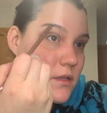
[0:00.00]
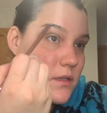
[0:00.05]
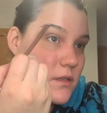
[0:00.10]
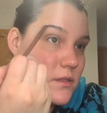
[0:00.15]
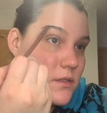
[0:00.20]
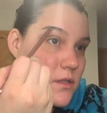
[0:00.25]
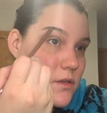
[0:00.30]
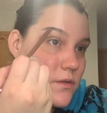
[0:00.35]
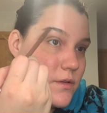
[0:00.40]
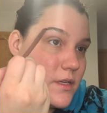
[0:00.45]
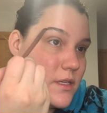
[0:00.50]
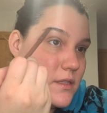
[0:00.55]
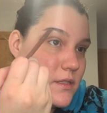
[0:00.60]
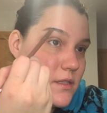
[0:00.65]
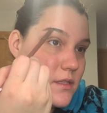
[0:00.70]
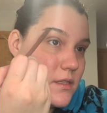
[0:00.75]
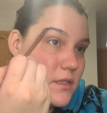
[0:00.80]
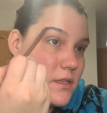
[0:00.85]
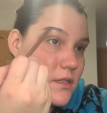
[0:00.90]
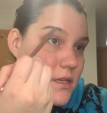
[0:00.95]
So
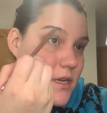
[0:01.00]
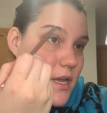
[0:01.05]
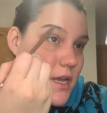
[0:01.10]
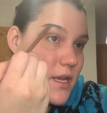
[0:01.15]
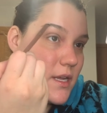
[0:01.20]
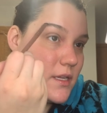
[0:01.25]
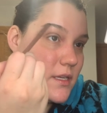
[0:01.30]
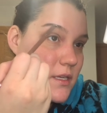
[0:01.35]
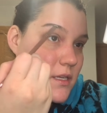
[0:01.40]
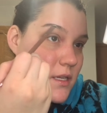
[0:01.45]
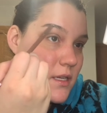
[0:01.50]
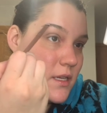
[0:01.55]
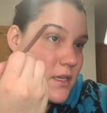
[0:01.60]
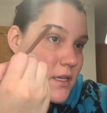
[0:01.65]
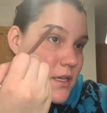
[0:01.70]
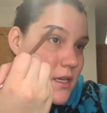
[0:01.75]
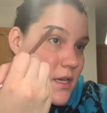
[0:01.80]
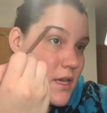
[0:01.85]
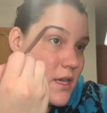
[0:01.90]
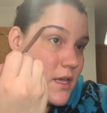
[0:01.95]
it's not
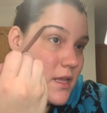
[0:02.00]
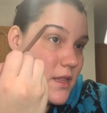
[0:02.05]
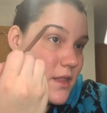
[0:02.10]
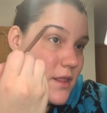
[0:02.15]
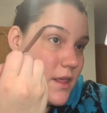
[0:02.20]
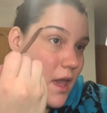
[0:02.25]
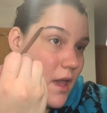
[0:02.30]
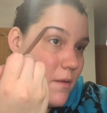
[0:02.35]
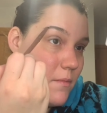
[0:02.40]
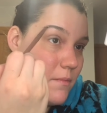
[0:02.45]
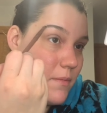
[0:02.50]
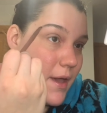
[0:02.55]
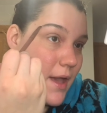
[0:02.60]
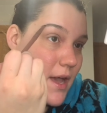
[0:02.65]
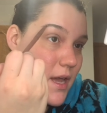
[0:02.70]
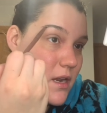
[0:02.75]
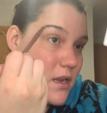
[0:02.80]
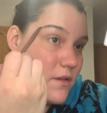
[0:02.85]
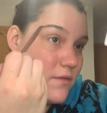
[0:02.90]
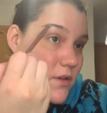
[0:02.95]
that
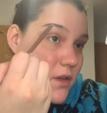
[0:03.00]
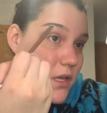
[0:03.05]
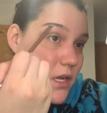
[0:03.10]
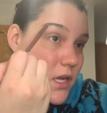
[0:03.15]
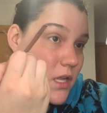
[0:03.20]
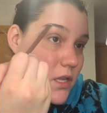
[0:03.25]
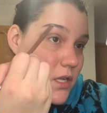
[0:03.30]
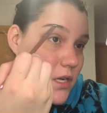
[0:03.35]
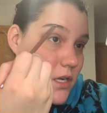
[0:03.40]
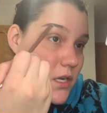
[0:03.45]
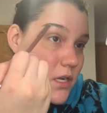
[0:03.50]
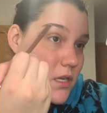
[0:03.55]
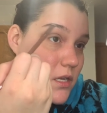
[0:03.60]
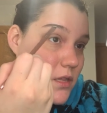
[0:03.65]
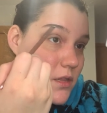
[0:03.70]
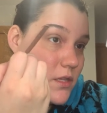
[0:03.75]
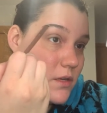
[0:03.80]
bad of a color.